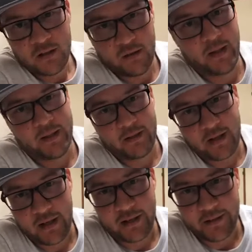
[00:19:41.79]
Well,
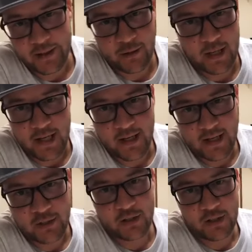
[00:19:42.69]
that's why I
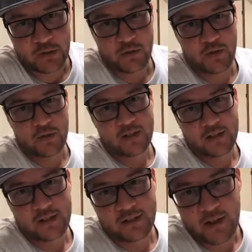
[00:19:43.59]
actually used you as
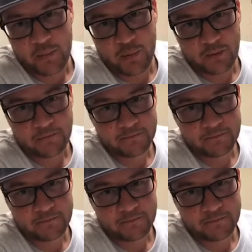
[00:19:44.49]
an example.